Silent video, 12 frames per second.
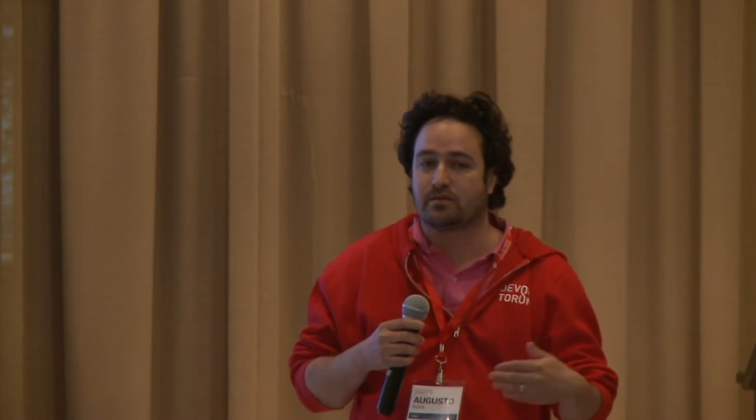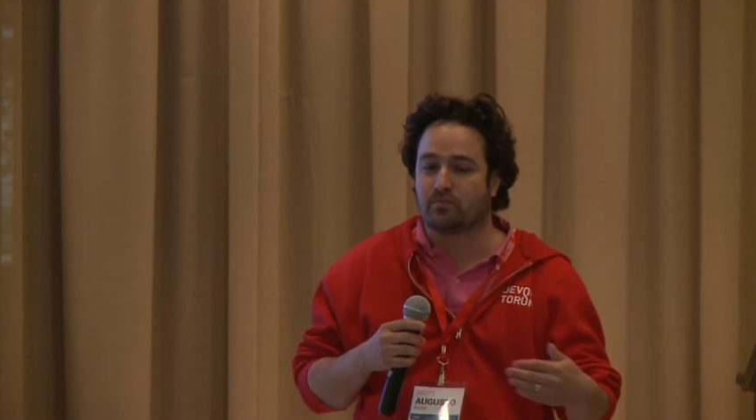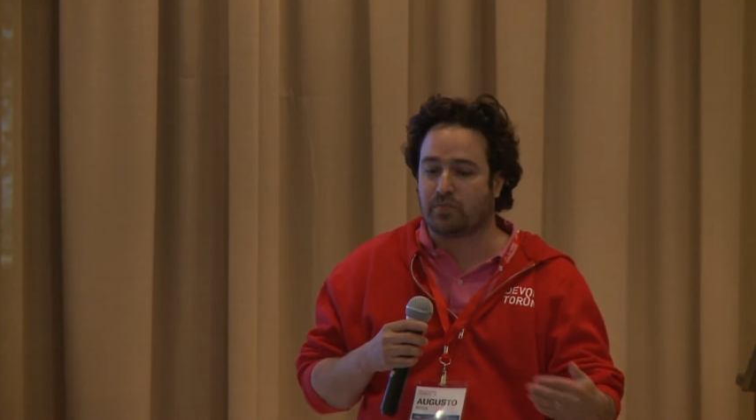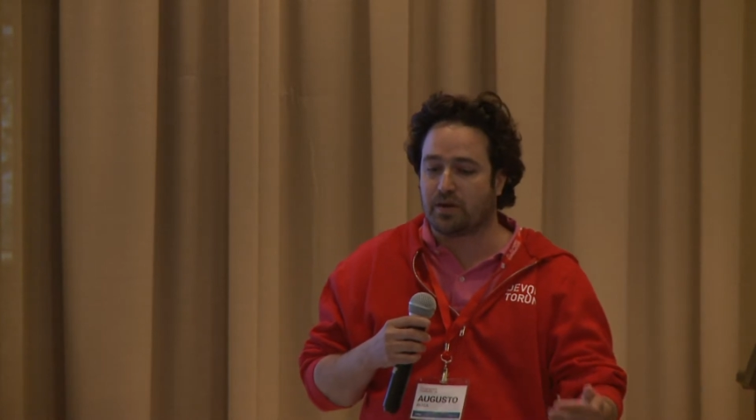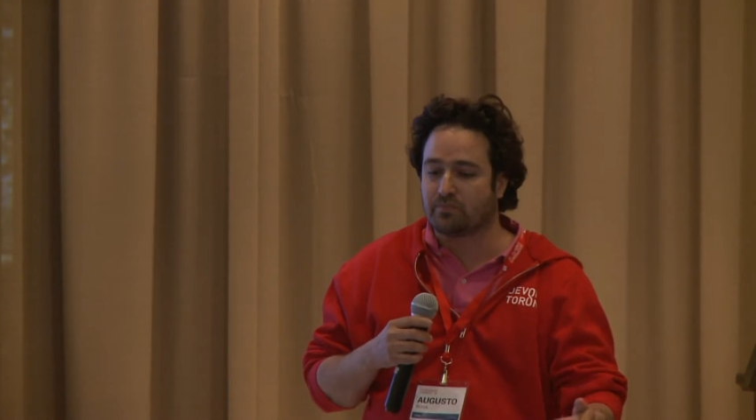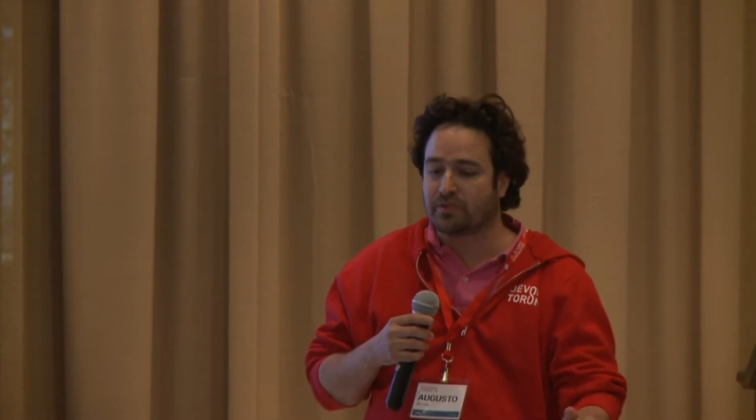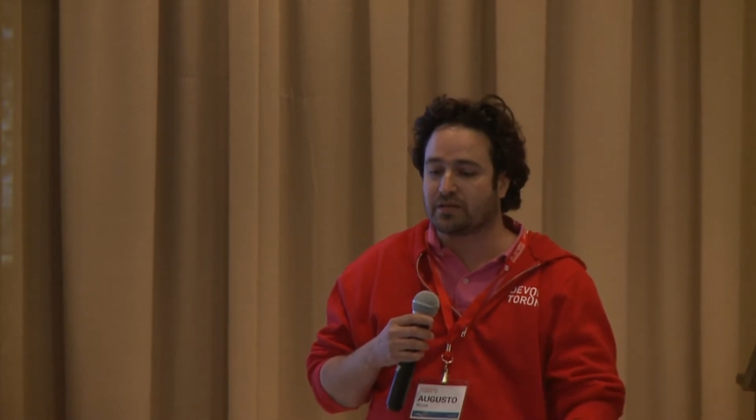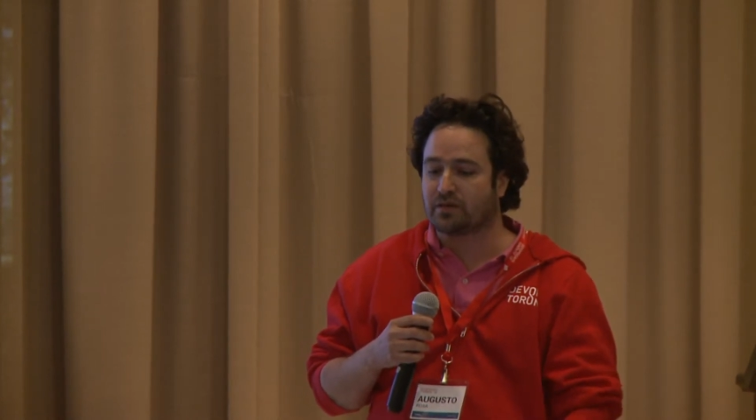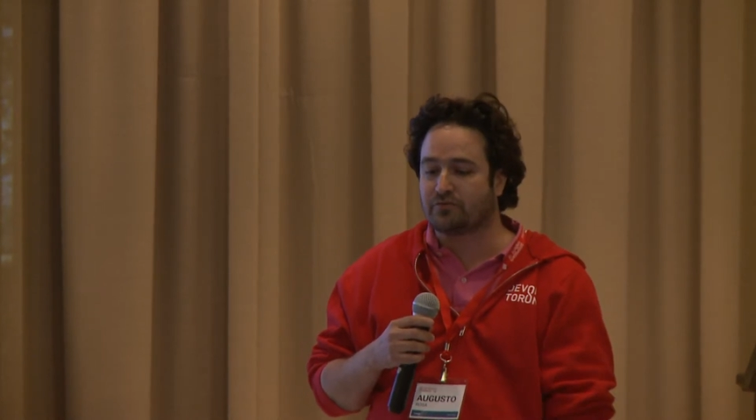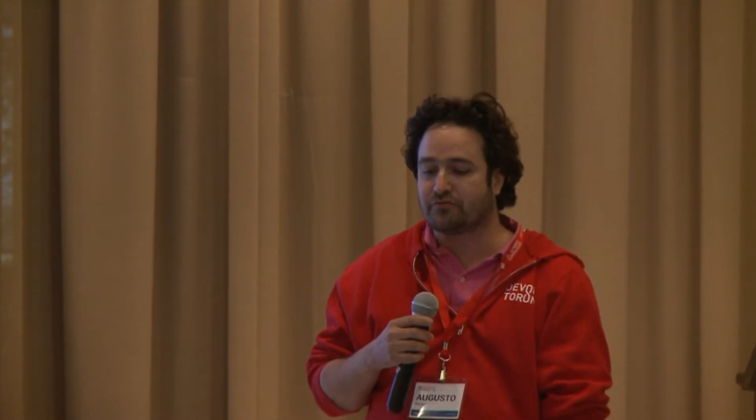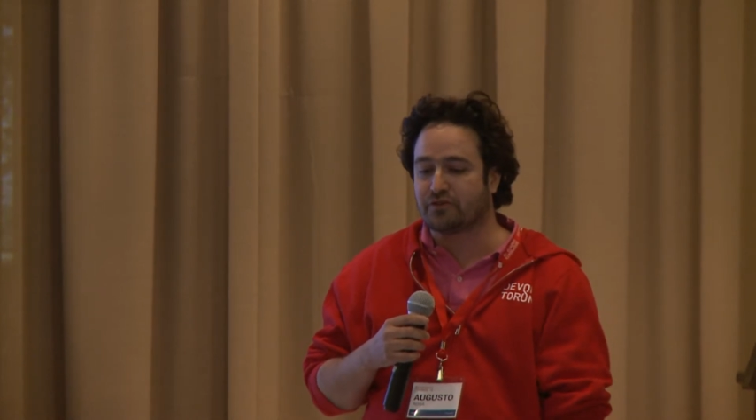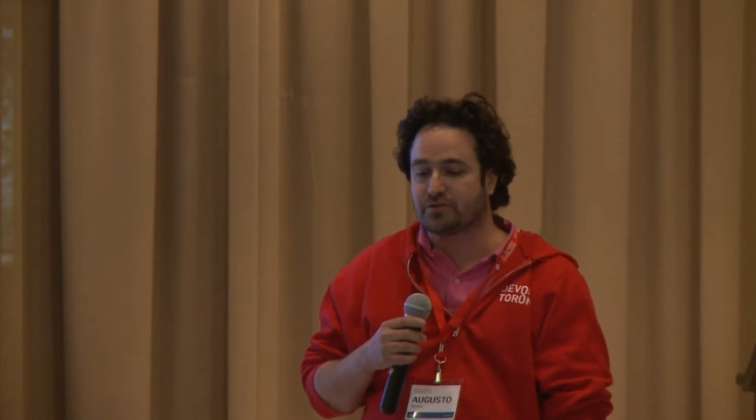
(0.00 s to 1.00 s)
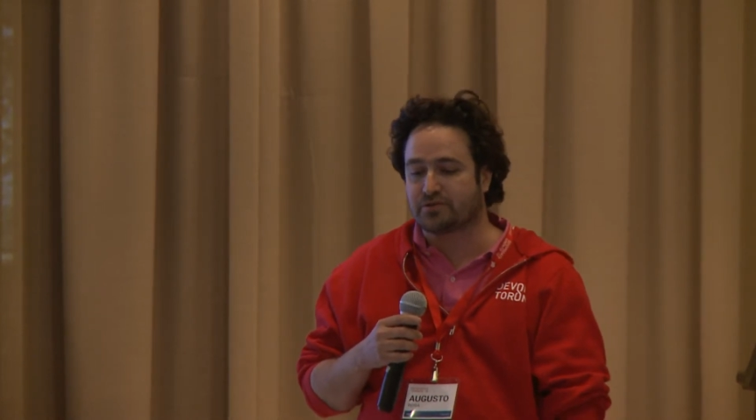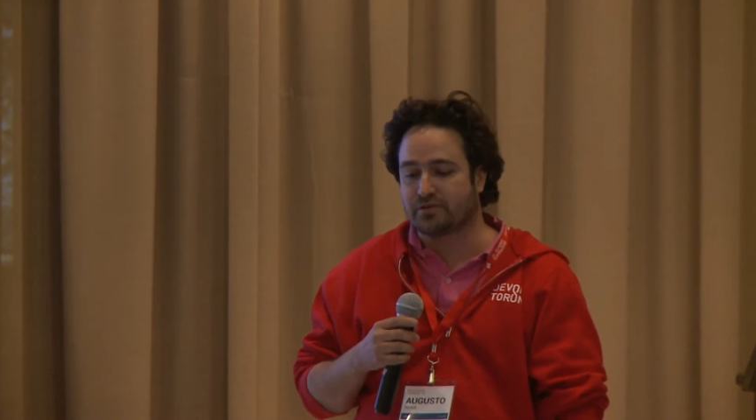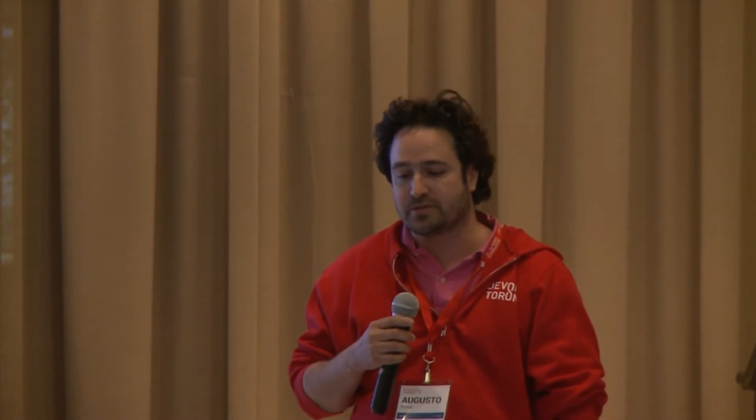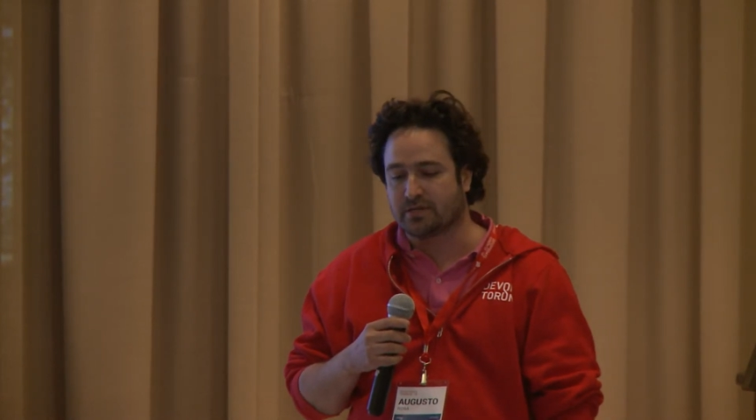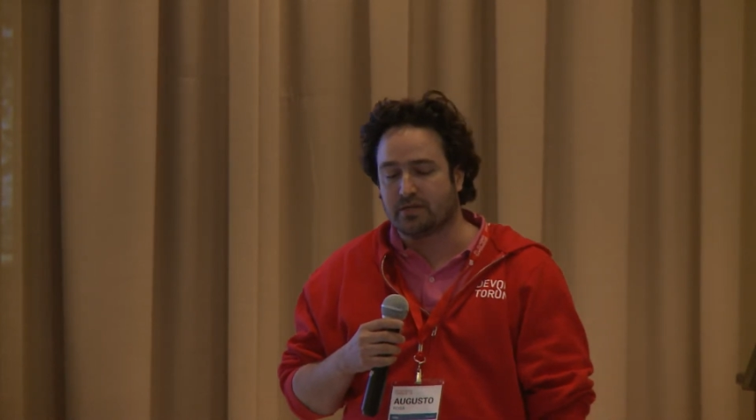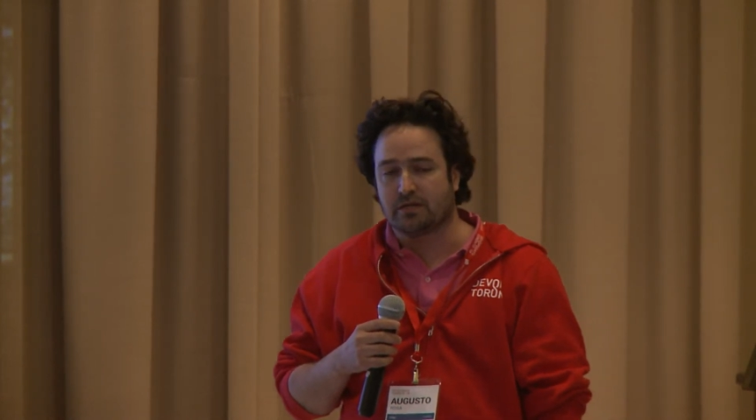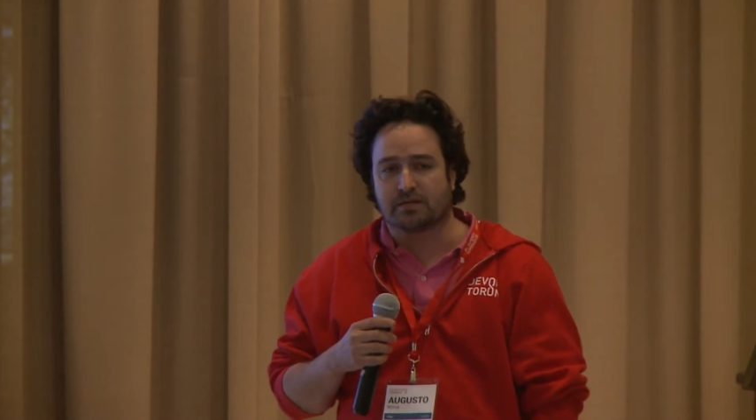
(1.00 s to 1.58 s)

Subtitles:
they're pumping new features.